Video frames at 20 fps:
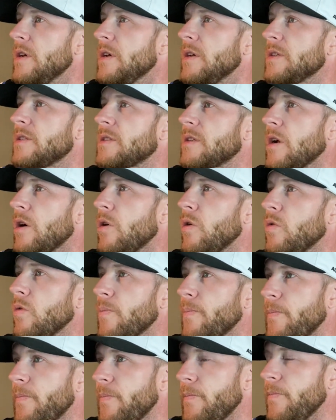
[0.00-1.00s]

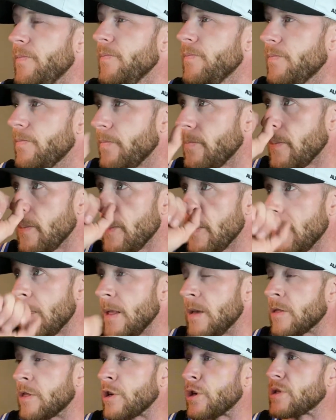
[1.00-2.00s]
So
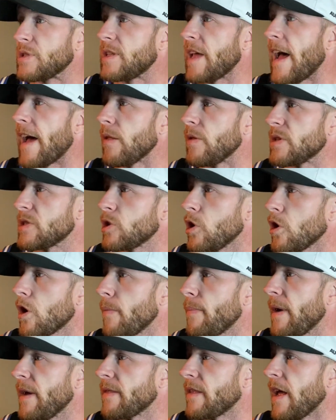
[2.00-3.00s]
there's that. Let's talk
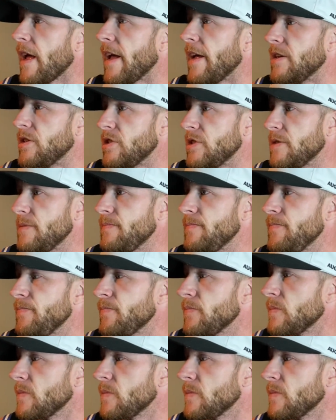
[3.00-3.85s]
about the engine.